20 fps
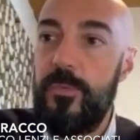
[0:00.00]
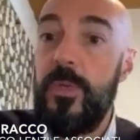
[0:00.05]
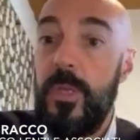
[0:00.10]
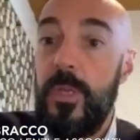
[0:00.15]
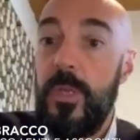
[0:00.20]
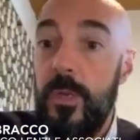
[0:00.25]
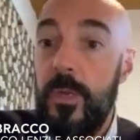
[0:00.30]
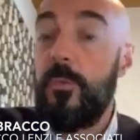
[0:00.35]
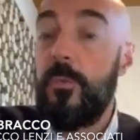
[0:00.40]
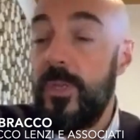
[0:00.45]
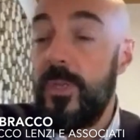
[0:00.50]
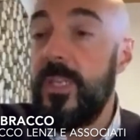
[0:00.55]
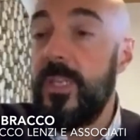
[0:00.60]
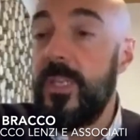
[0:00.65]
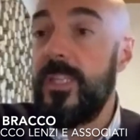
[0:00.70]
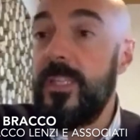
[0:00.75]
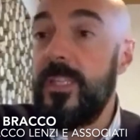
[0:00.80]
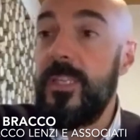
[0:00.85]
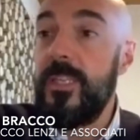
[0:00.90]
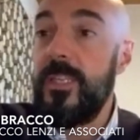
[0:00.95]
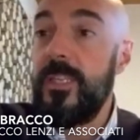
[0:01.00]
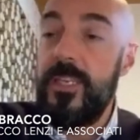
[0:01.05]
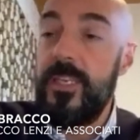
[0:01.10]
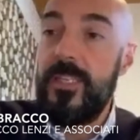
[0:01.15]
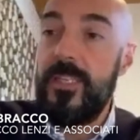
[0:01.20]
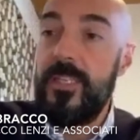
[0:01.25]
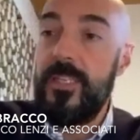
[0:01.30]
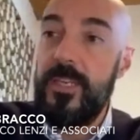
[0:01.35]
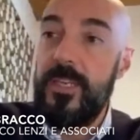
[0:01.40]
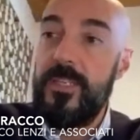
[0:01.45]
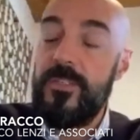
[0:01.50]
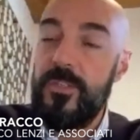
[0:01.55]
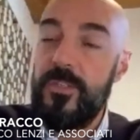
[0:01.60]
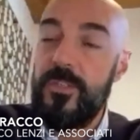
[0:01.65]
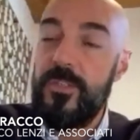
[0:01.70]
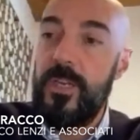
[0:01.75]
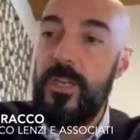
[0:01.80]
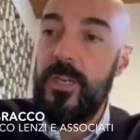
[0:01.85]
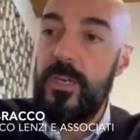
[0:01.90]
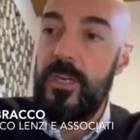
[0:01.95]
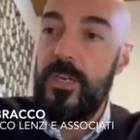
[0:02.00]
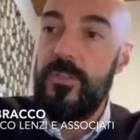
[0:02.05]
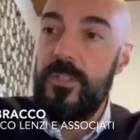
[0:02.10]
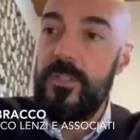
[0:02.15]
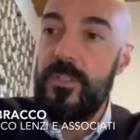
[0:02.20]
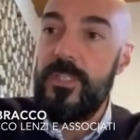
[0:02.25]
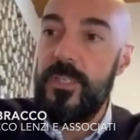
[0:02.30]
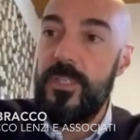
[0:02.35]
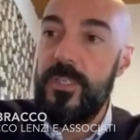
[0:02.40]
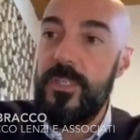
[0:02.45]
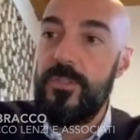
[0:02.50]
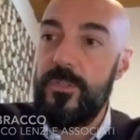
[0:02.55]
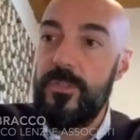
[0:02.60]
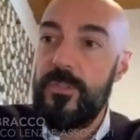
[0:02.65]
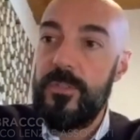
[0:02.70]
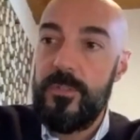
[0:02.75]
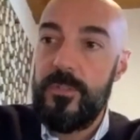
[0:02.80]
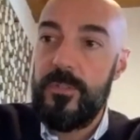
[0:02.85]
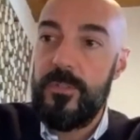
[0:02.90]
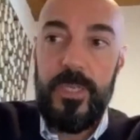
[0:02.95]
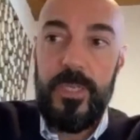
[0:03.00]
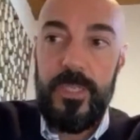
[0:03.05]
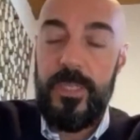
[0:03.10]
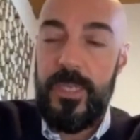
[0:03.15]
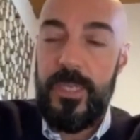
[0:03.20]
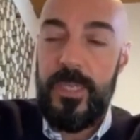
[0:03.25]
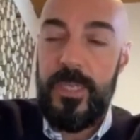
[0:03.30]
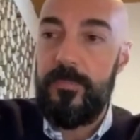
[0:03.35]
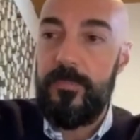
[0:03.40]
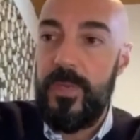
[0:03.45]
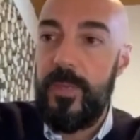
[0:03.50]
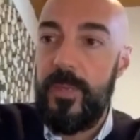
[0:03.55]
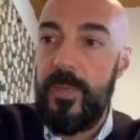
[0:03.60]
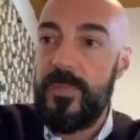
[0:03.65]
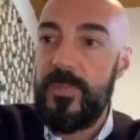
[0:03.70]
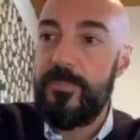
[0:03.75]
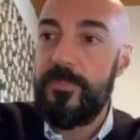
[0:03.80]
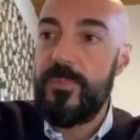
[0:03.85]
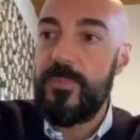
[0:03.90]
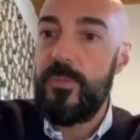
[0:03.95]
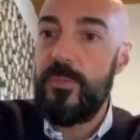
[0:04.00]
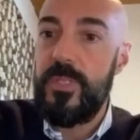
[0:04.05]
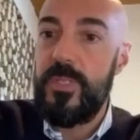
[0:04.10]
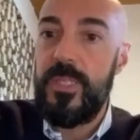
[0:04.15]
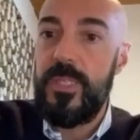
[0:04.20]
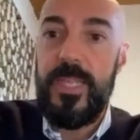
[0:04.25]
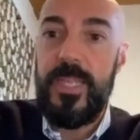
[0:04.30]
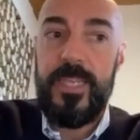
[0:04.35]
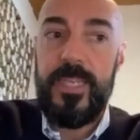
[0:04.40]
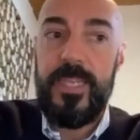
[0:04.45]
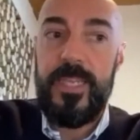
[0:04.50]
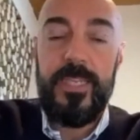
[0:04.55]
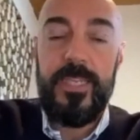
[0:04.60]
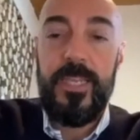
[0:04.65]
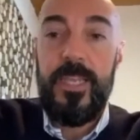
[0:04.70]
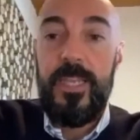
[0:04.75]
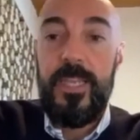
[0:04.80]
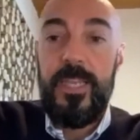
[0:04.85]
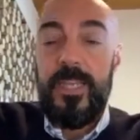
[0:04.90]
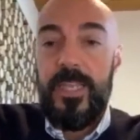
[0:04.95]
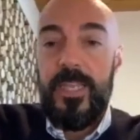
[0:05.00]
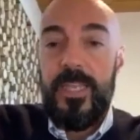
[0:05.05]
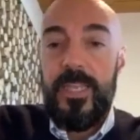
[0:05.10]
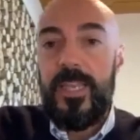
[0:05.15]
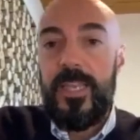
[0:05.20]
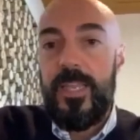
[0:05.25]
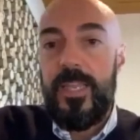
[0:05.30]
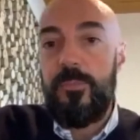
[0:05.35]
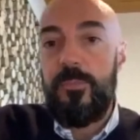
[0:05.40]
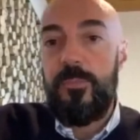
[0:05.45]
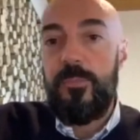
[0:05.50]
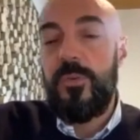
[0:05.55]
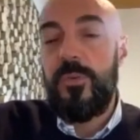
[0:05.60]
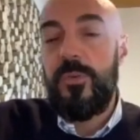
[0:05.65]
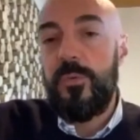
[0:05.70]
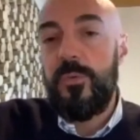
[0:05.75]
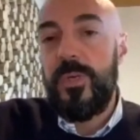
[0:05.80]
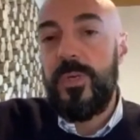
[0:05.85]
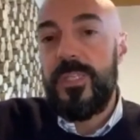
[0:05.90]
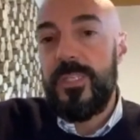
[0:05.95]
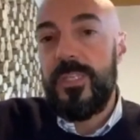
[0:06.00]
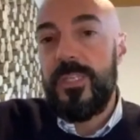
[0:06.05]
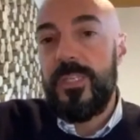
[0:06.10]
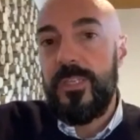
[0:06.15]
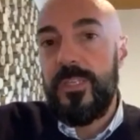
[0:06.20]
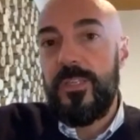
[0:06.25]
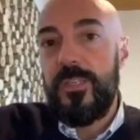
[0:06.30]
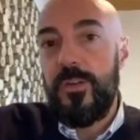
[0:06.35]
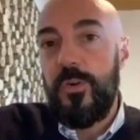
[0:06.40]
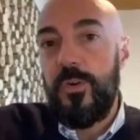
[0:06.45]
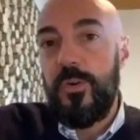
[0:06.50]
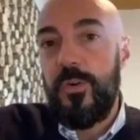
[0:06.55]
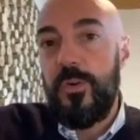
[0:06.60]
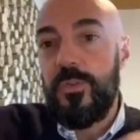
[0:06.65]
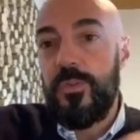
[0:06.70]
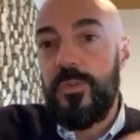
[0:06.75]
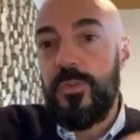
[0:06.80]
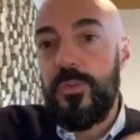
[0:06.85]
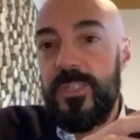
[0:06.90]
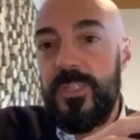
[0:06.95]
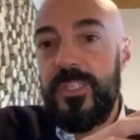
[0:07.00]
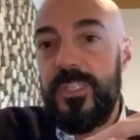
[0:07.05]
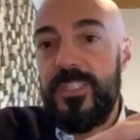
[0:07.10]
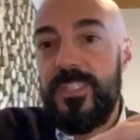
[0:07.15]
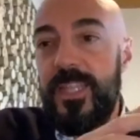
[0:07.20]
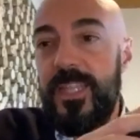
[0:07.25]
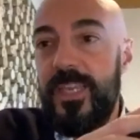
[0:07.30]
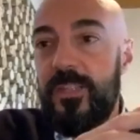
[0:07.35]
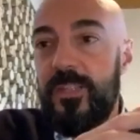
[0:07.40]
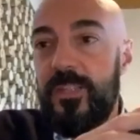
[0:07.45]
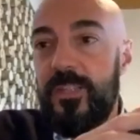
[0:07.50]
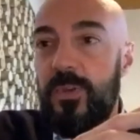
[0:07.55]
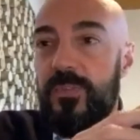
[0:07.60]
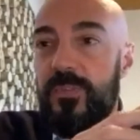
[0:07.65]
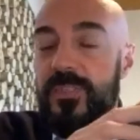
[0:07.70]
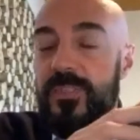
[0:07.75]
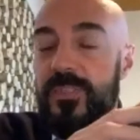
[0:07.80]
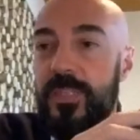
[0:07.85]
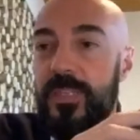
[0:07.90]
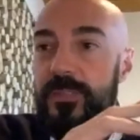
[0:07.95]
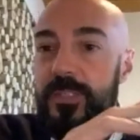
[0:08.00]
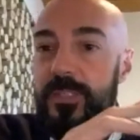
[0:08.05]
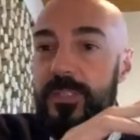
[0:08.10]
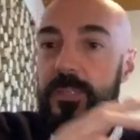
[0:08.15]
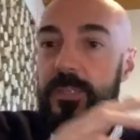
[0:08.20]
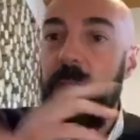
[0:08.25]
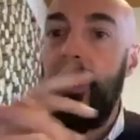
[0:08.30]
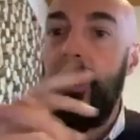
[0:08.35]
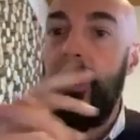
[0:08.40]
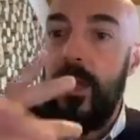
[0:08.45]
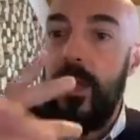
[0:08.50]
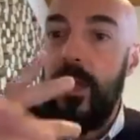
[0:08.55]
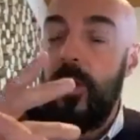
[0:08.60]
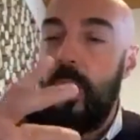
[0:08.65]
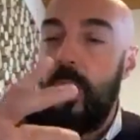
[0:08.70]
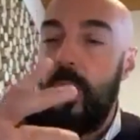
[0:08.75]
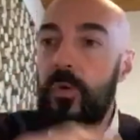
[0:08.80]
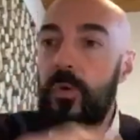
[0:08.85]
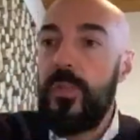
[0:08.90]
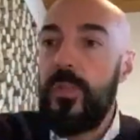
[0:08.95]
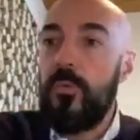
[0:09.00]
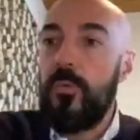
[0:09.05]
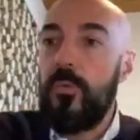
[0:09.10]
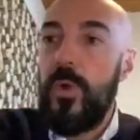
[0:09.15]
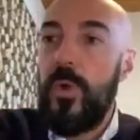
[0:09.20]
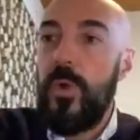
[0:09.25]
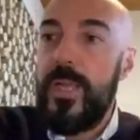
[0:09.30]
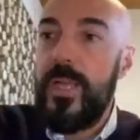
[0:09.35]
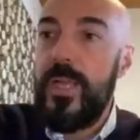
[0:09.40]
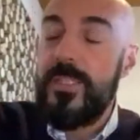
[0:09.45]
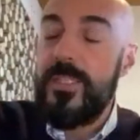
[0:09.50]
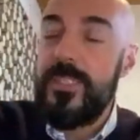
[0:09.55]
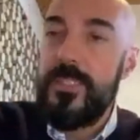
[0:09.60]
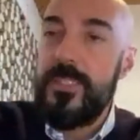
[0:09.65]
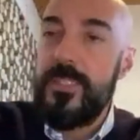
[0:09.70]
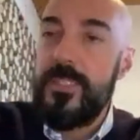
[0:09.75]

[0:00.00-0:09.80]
We need an international organization. I'm absolutely in line with you, and also in this line to having something all in one.